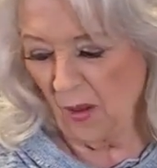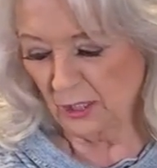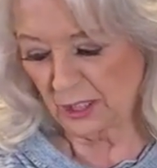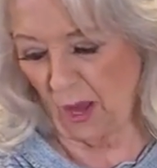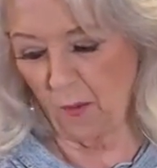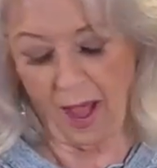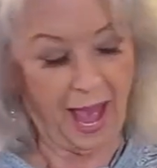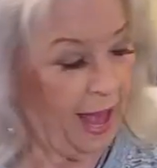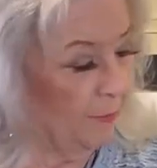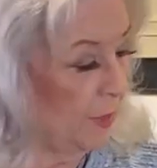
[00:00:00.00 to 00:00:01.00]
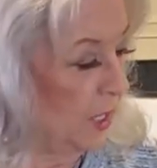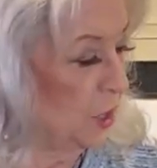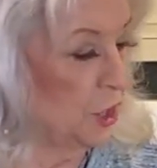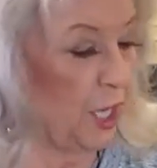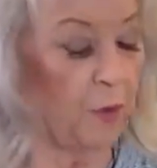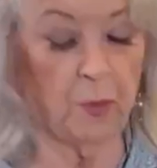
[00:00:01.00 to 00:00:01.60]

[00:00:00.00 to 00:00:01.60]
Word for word: So I'm gonna share